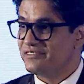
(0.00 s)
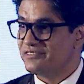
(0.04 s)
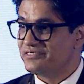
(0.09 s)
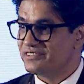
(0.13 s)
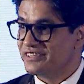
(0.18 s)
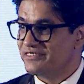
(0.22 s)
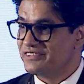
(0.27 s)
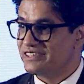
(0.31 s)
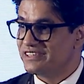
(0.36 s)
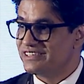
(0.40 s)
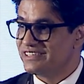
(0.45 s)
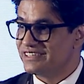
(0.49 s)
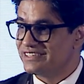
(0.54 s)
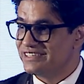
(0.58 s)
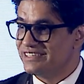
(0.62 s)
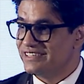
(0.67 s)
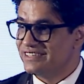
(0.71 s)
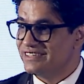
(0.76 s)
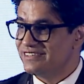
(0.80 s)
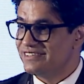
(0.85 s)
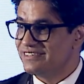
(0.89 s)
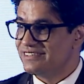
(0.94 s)
76
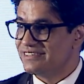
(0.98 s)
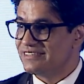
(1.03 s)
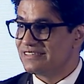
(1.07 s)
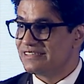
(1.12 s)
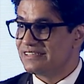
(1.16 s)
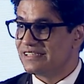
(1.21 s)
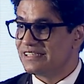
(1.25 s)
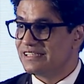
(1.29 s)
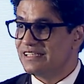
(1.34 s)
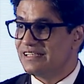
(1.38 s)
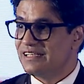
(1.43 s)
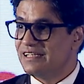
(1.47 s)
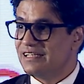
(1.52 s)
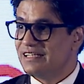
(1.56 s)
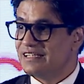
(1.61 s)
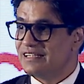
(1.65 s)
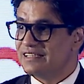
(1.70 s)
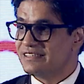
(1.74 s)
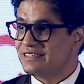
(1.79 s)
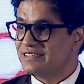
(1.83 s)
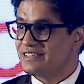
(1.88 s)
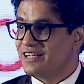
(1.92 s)
years,
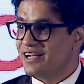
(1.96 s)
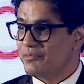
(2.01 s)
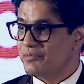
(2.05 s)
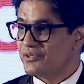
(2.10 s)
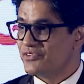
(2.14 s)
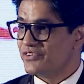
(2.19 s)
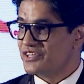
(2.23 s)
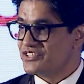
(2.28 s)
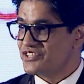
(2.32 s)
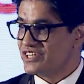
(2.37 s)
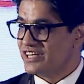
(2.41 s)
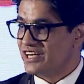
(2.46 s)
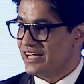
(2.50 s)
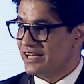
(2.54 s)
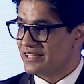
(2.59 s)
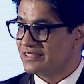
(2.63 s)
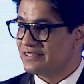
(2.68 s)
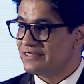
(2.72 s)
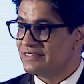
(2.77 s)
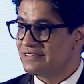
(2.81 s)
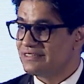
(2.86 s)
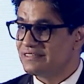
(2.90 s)
the Arbitration Act.